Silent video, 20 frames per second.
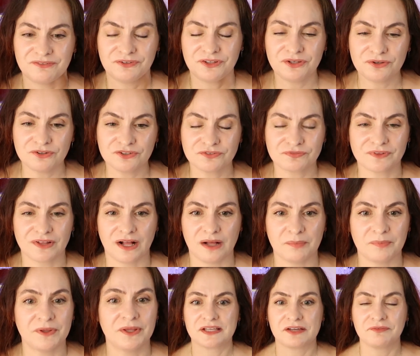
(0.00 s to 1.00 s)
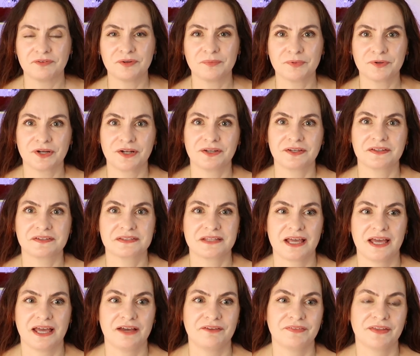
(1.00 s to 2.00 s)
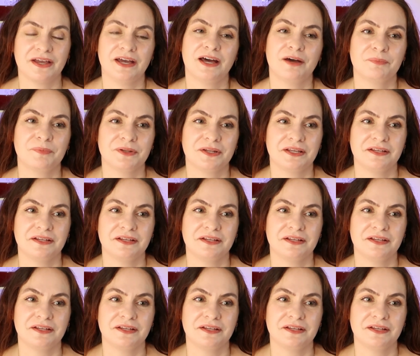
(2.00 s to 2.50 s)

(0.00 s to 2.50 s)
Huge flop. Several products that have that happen,